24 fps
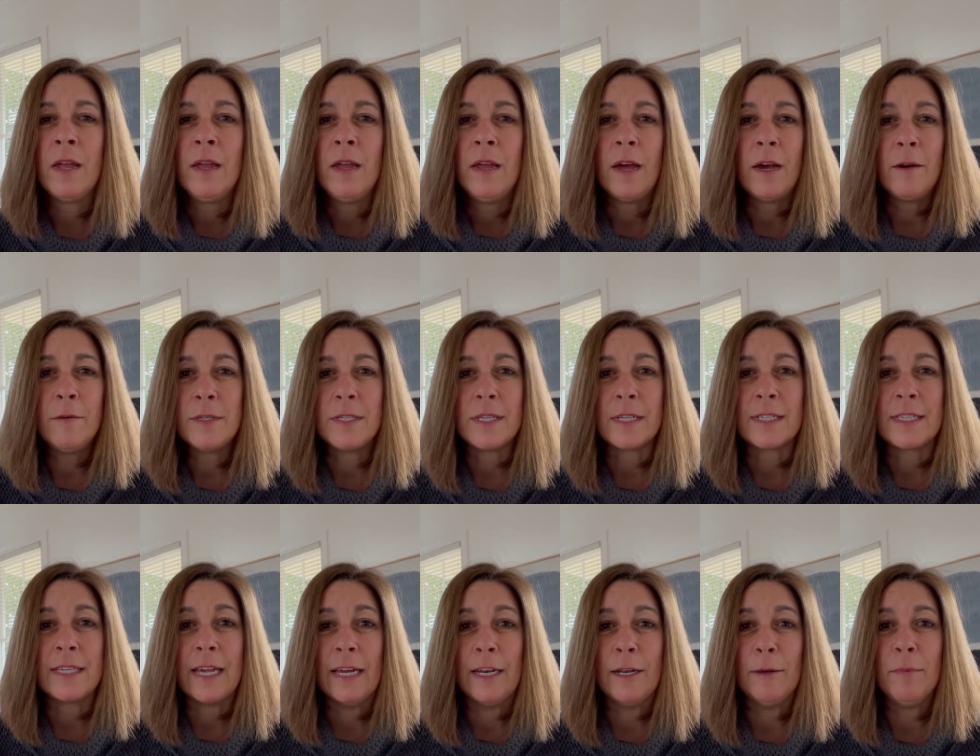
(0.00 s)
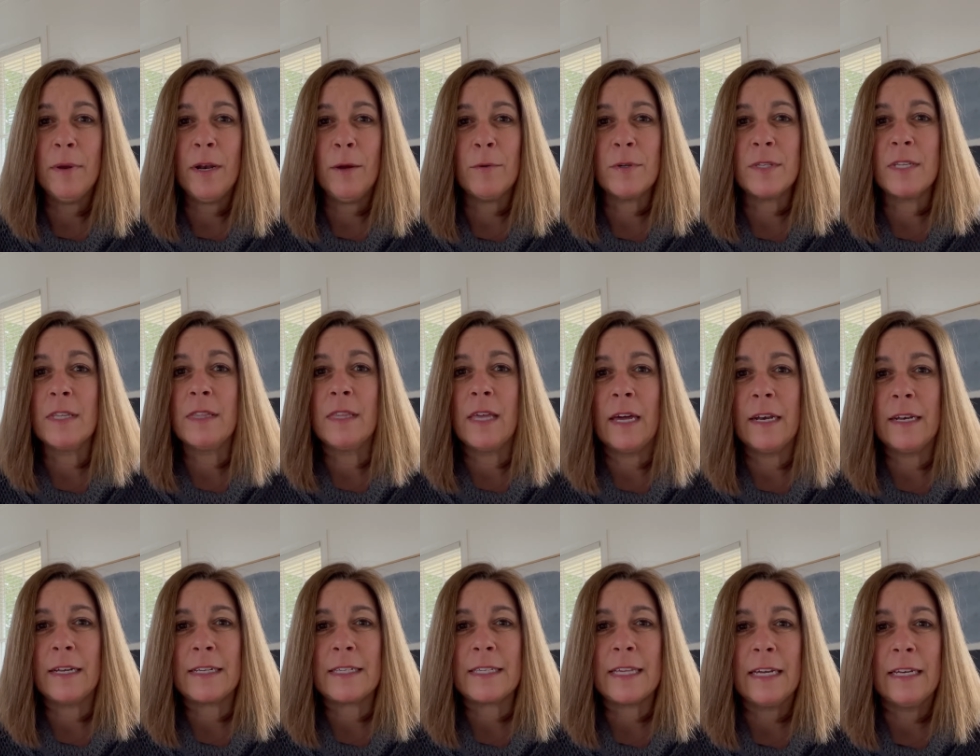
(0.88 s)
I was excited, but I wasn't that
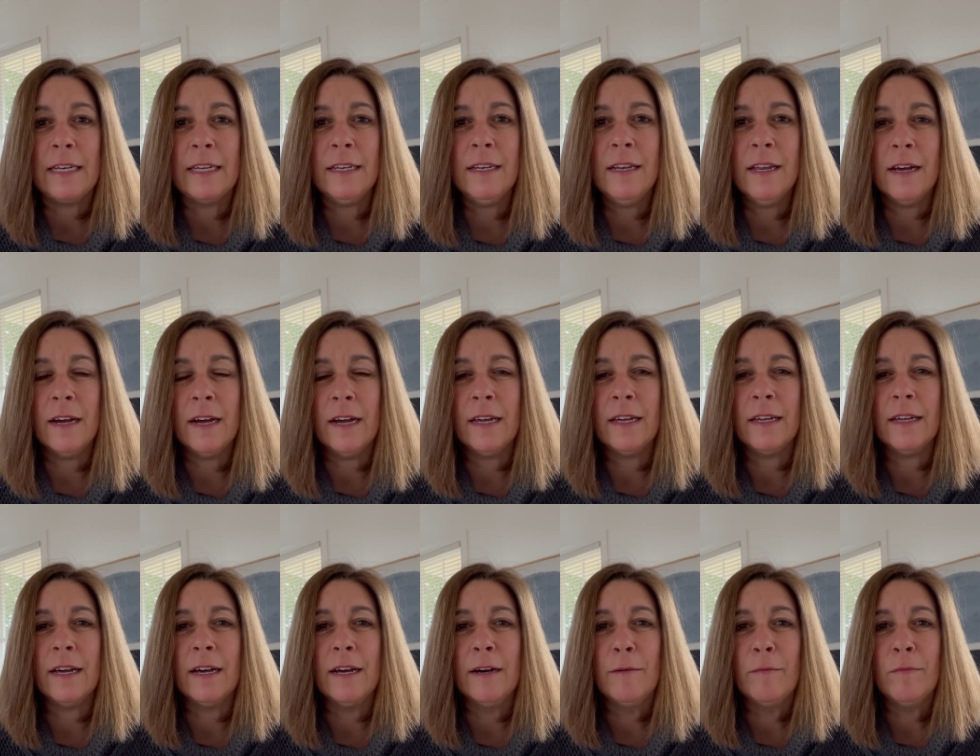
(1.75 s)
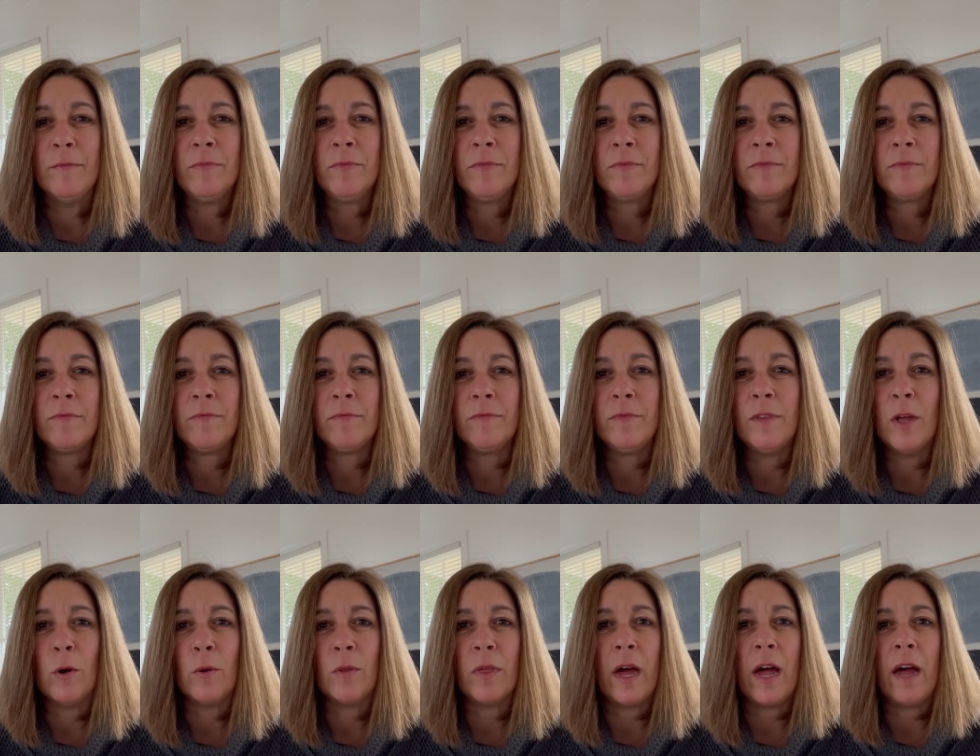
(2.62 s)
excited. I
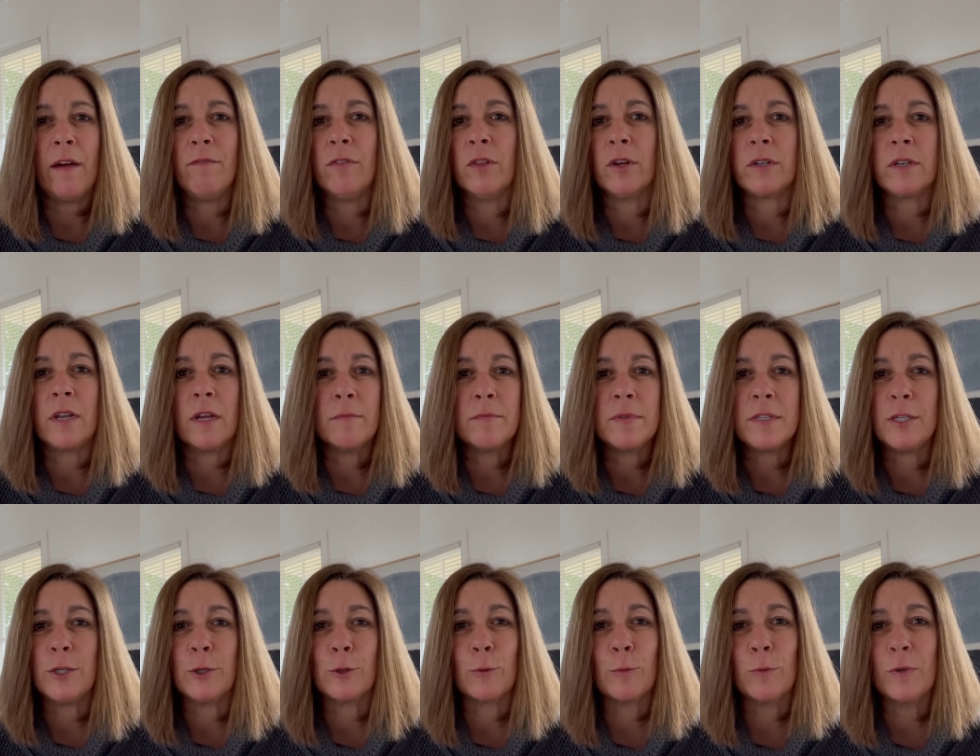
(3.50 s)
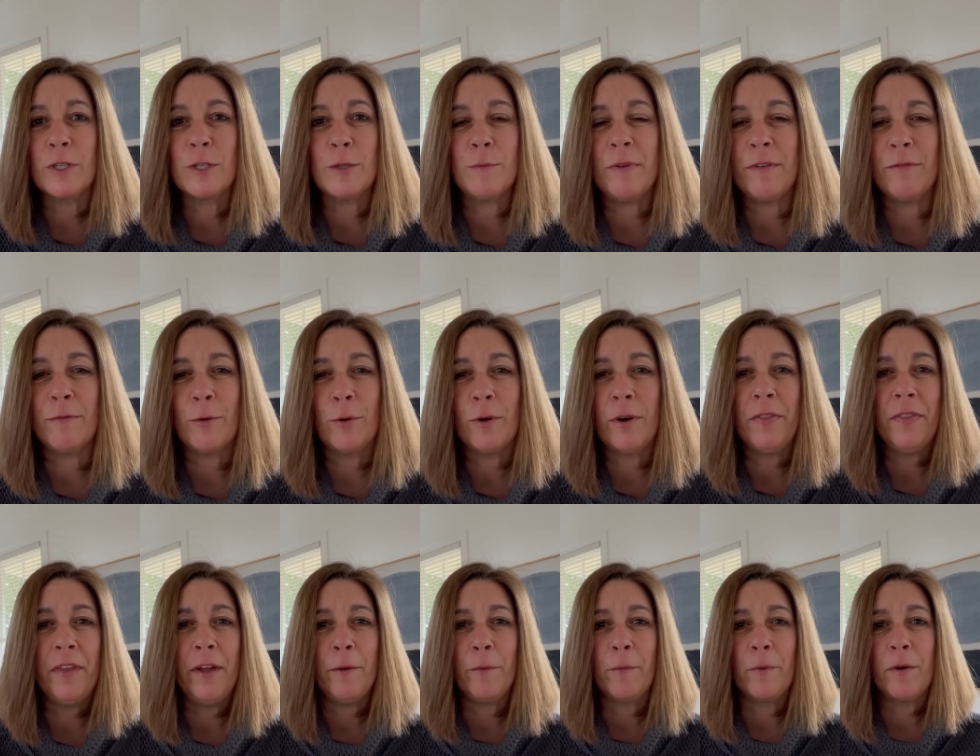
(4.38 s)
know that I've looked up sealed ones before and
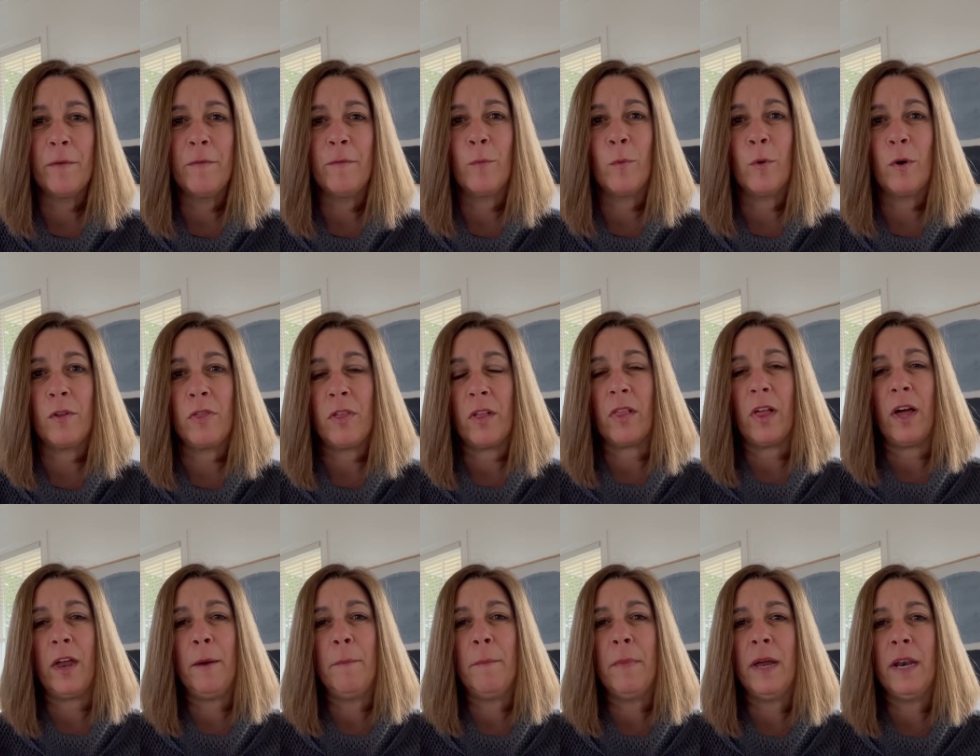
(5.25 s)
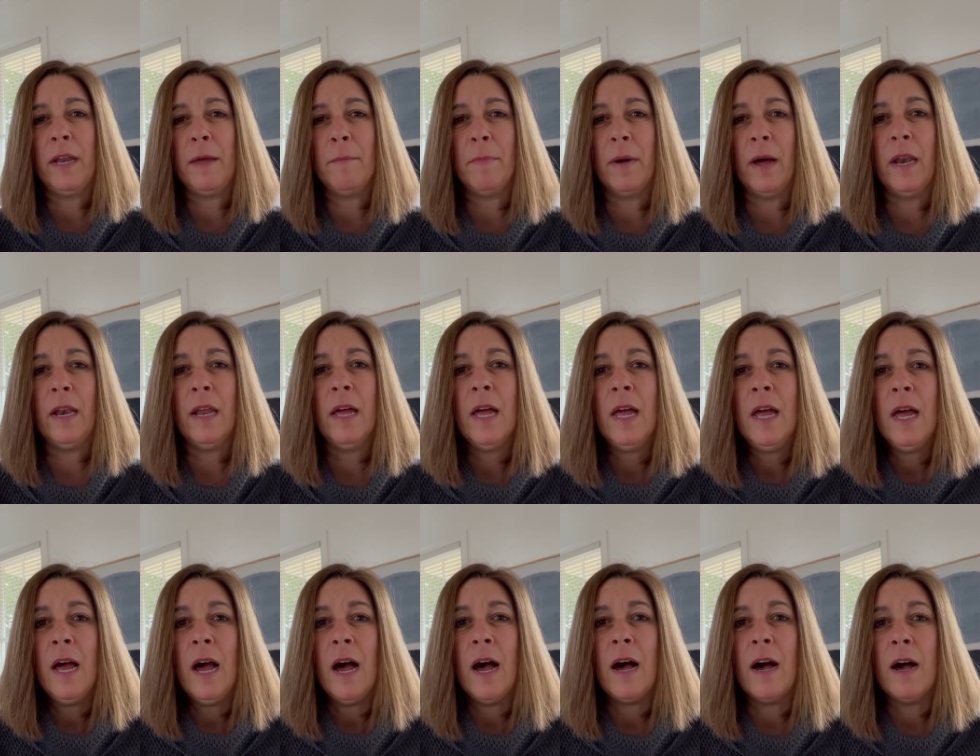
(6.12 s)
they weren't worth a lot of money, but
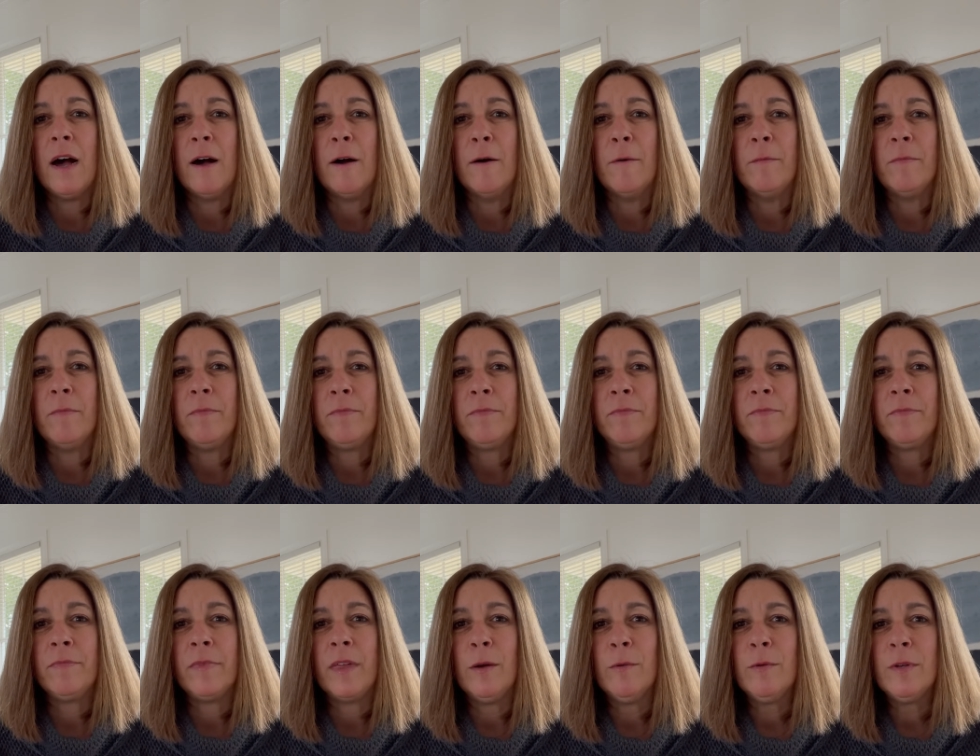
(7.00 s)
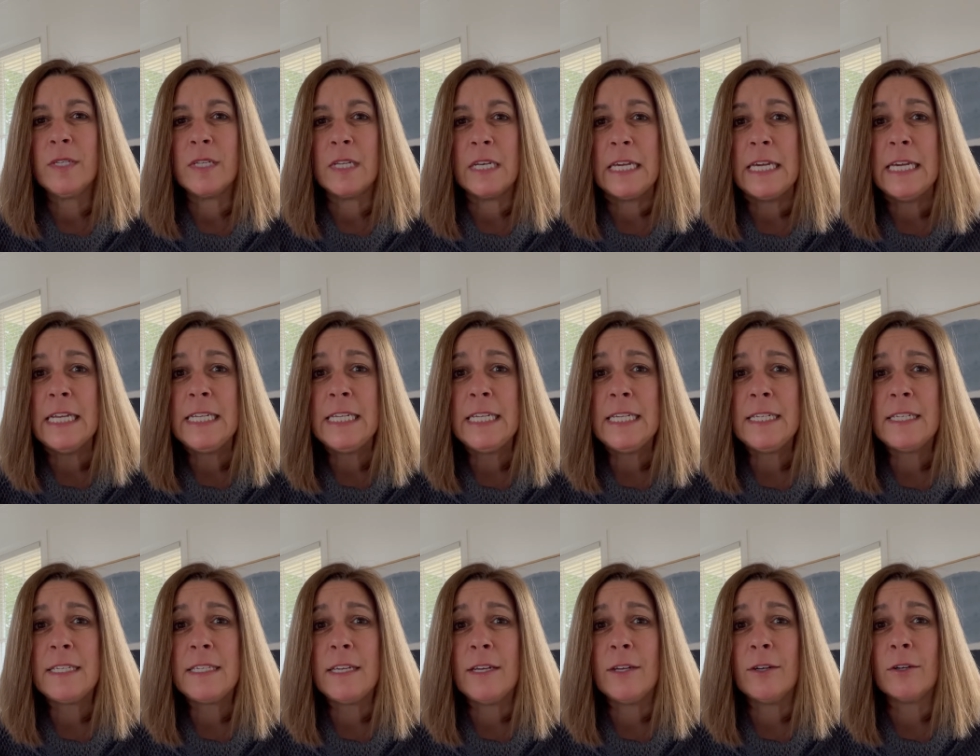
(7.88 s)
it was an ET
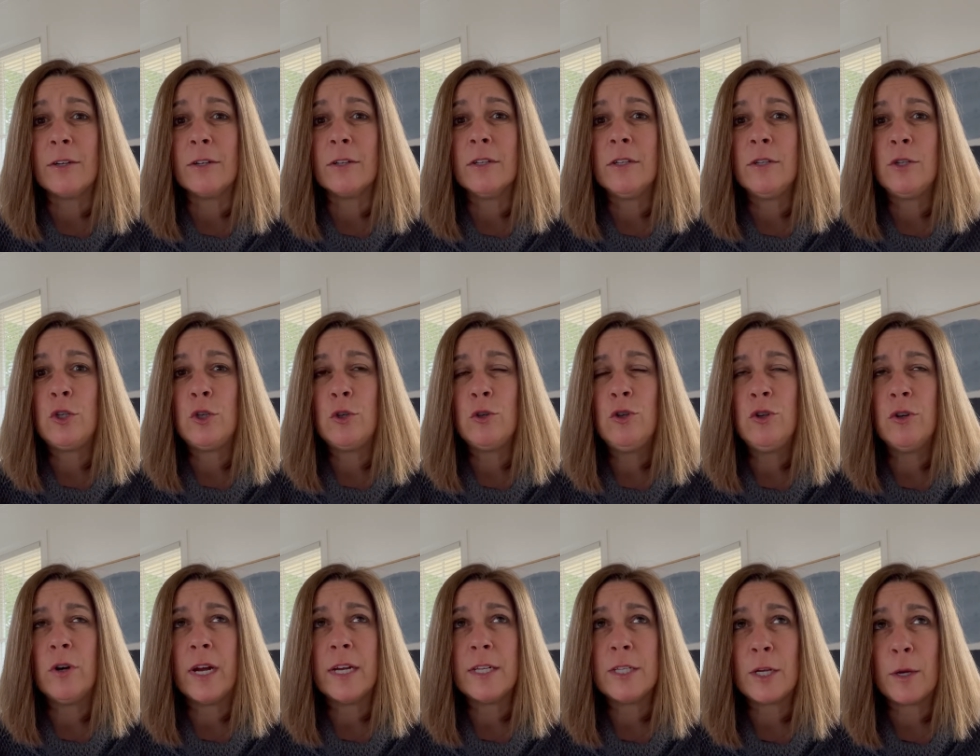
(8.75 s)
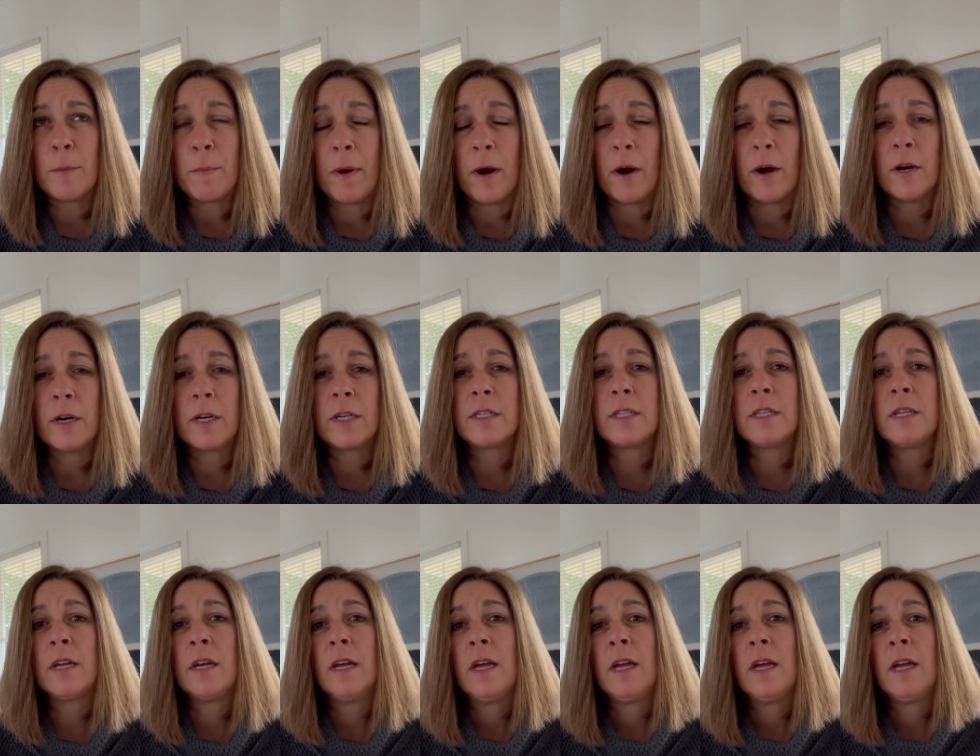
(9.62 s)
sealed, 2 Jurassic Parks.